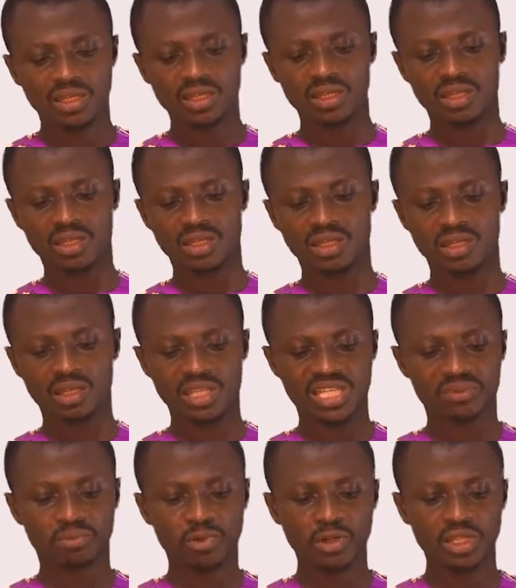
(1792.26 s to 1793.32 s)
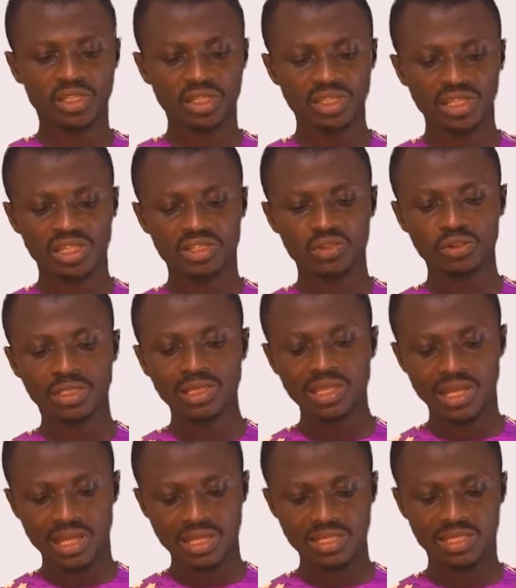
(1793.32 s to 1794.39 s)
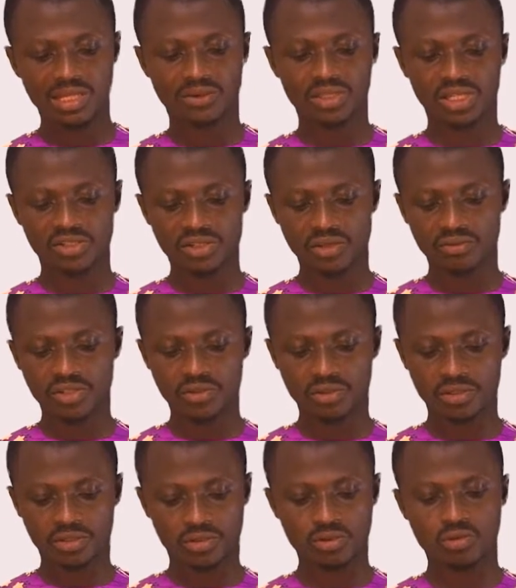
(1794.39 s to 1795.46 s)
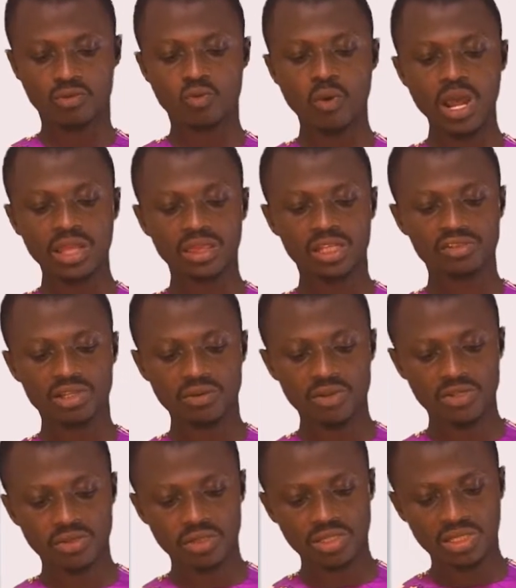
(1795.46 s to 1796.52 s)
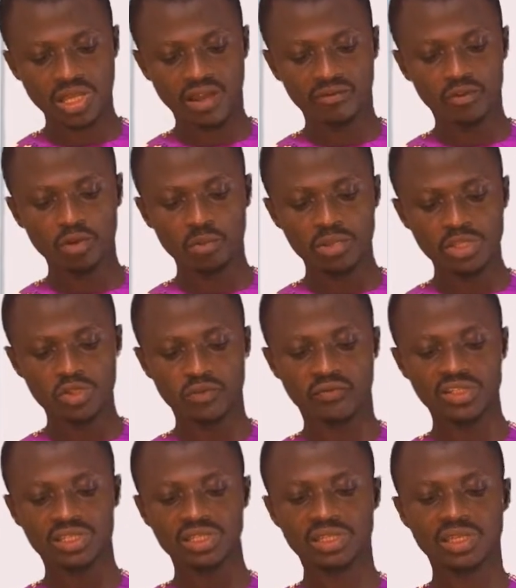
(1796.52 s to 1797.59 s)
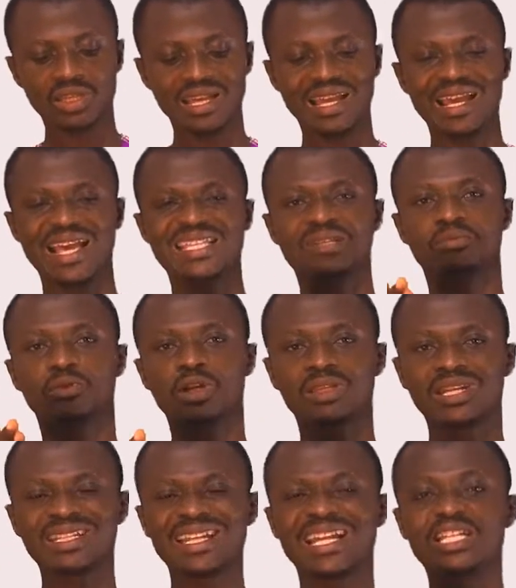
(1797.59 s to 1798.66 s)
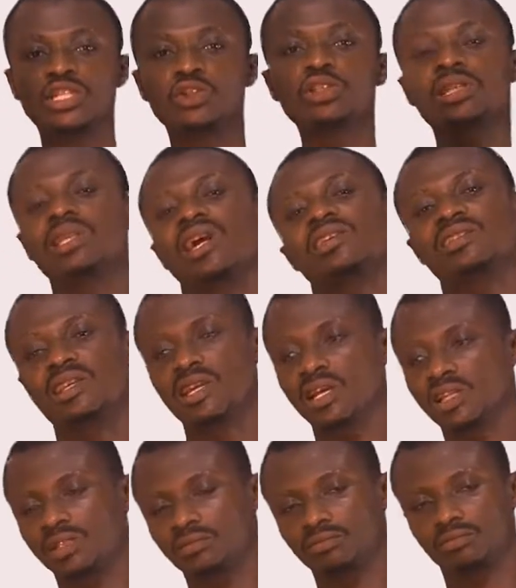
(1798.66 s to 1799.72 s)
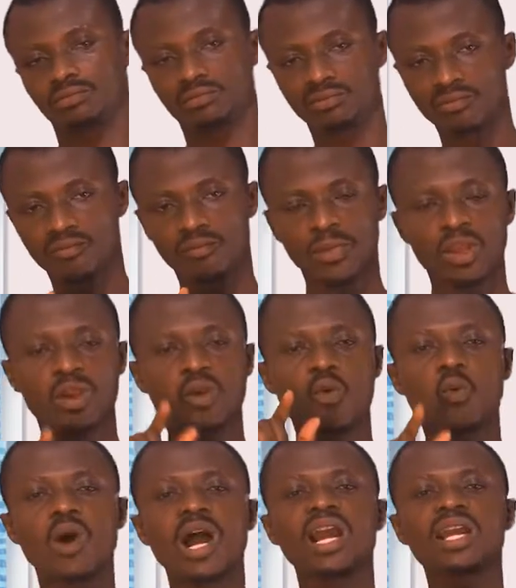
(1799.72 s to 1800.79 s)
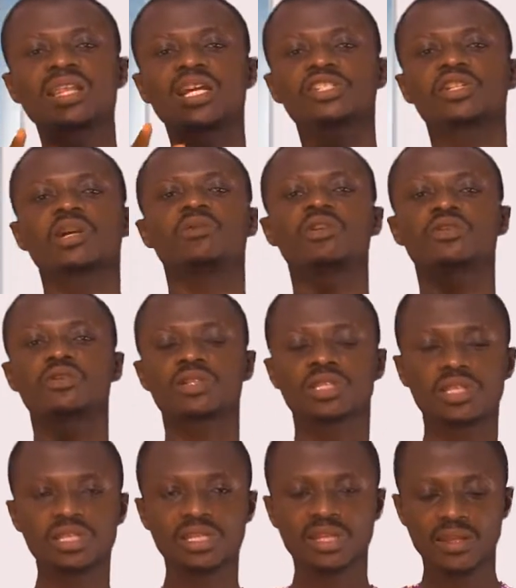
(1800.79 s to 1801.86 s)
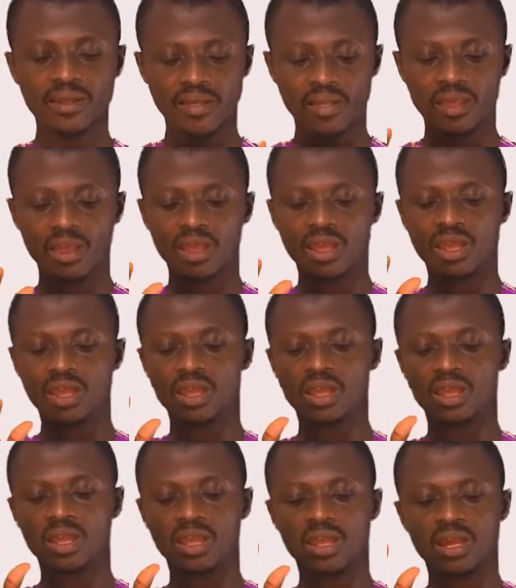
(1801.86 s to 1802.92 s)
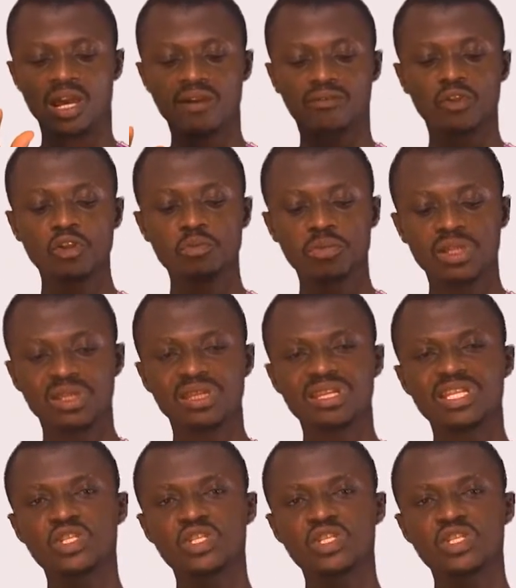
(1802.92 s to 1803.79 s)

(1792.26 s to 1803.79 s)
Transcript: exploited and utilize our natural resources. So why natural resources have not been sufficiently exploited and utilized in Ghana? Why natural resources have not been